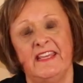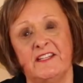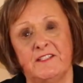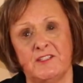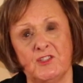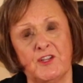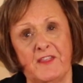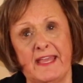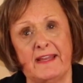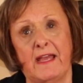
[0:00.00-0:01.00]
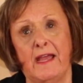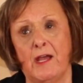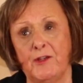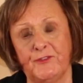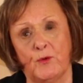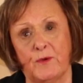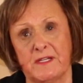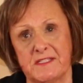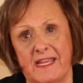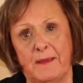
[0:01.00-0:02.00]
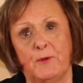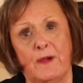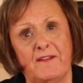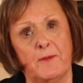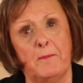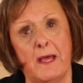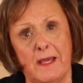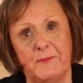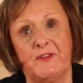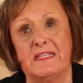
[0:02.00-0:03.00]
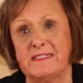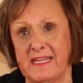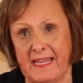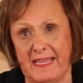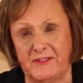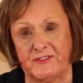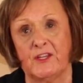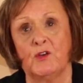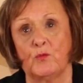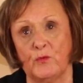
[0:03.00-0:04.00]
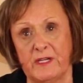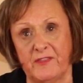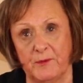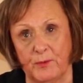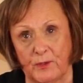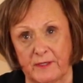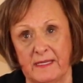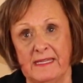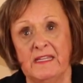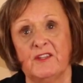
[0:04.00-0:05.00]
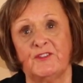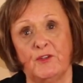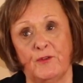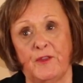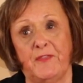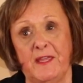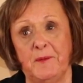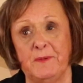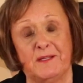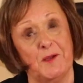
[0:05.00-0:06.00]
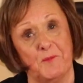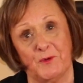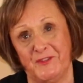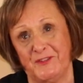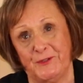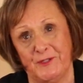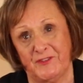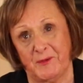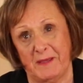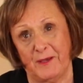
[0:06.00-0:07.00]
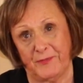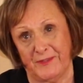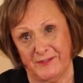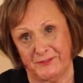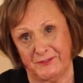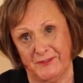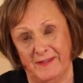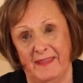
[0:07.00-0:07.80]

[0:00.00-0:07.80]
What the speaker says: In addition to that, I also want to tap or have the moms and dads read the book so that they become more serious about this.